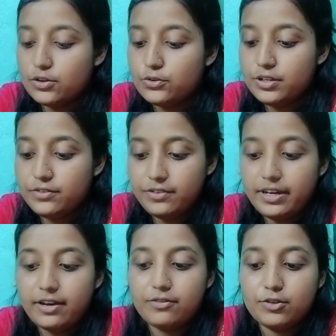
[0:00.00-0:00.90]
Good
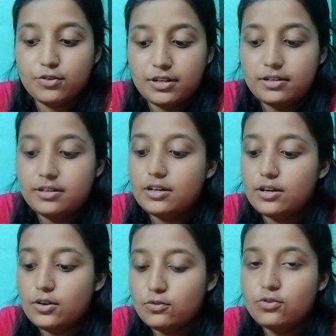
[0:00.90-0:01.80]
evening, everyone.
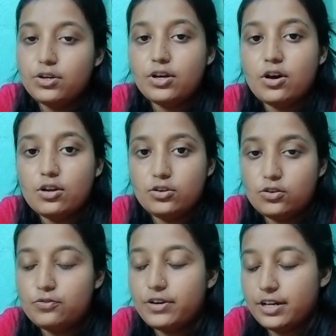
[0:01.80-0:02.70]
We all
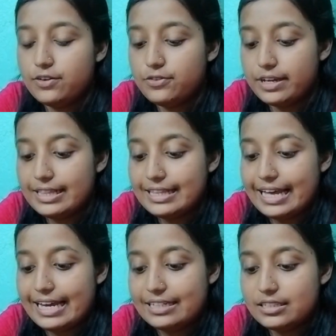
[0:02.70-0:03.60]
know very well
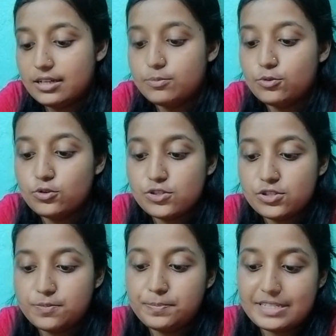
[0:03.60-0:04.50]
that the
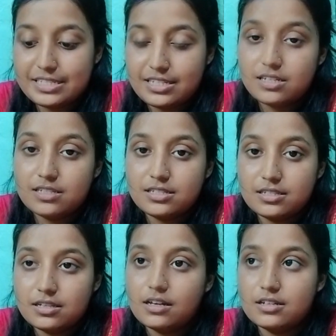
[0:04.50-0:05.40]
most
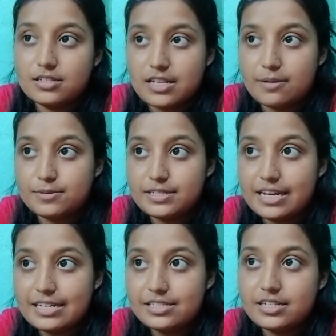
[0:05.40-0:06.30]
precious
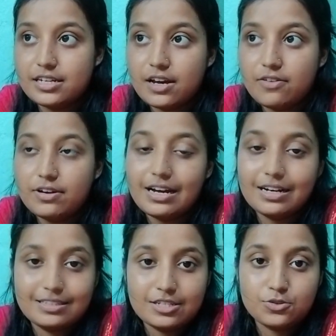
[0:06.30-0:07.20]
substance in our
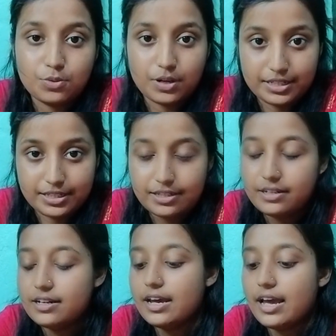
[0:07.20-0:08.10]
earth is
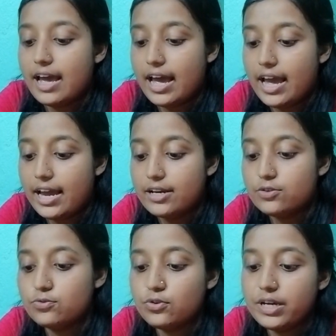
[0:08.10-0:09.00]
water,
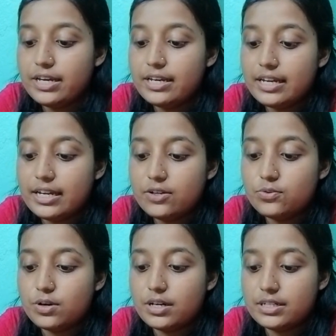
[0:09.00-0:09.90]
and we need
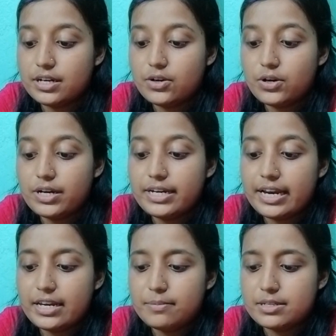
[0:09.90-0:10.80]
water on a
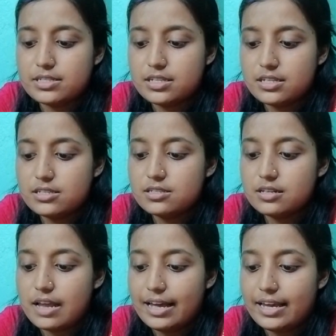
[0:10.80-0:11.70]
daily basis,
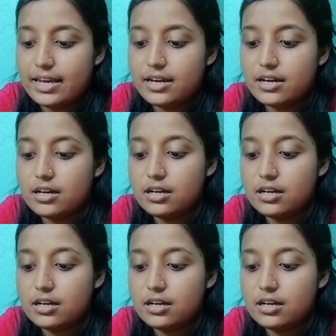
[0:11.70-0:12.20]
like